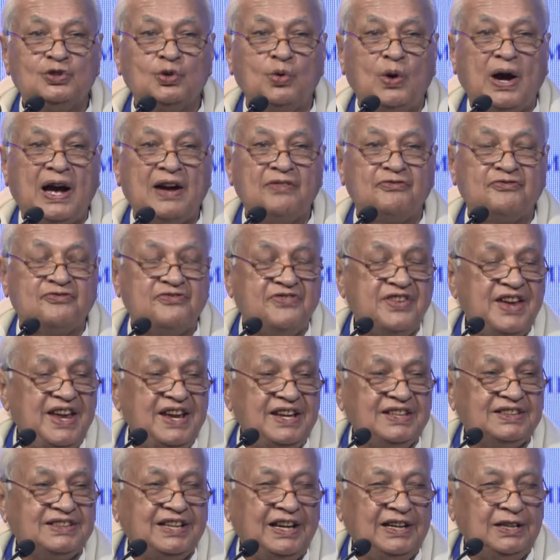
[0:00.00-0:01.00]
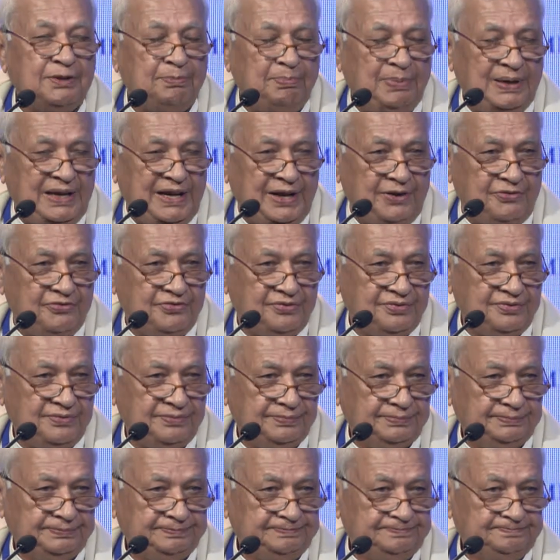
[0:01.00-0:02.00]
to our faith and belief.
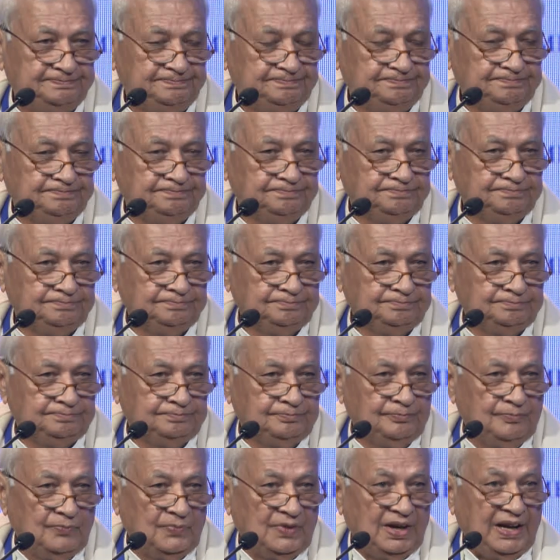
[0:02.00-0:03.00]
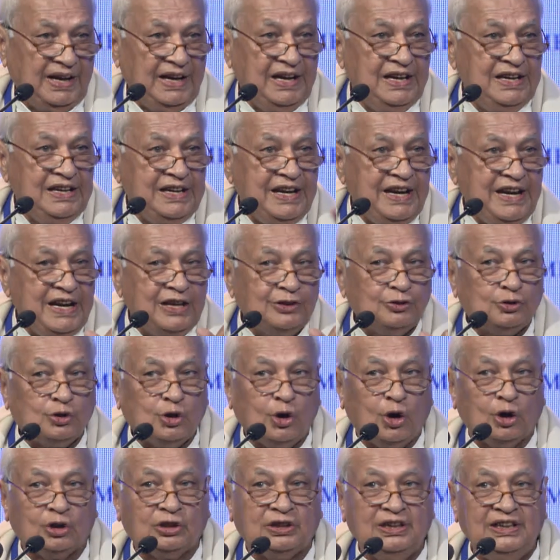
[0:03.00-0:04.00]
Indian
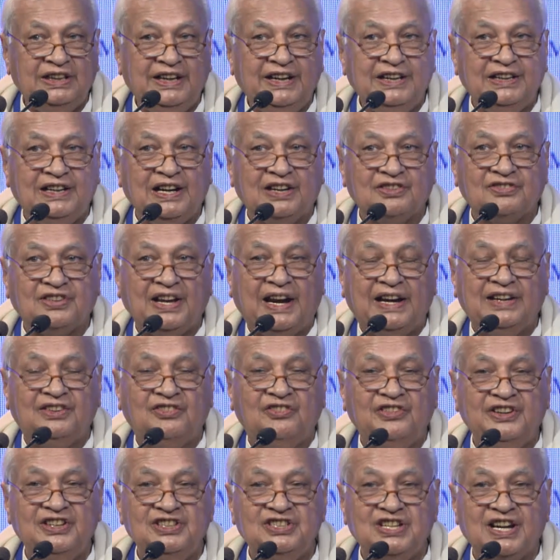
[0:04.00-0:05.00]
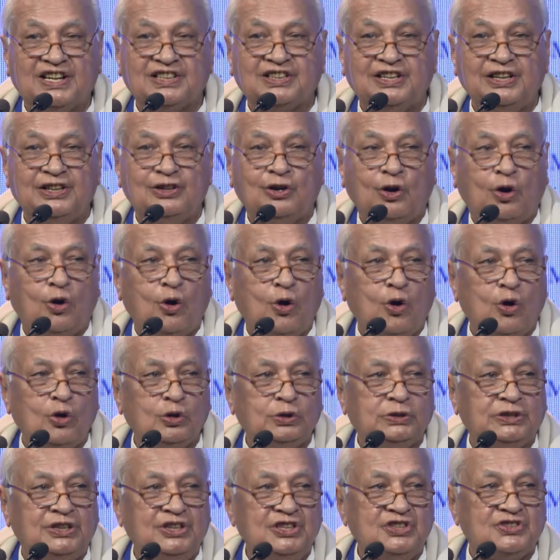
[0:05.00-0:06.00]
thought leaders had rejected all
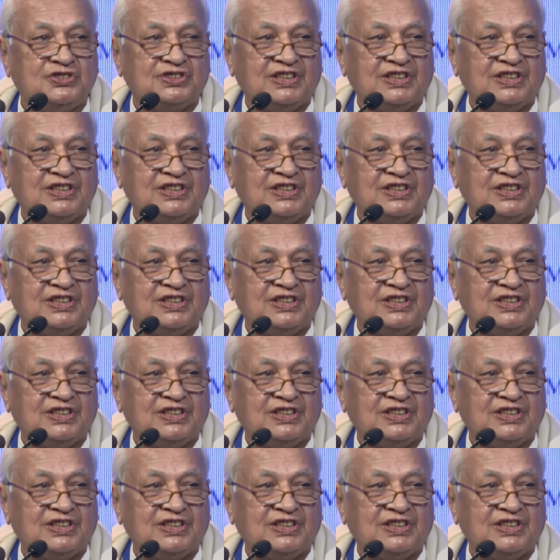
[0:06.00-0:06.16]
these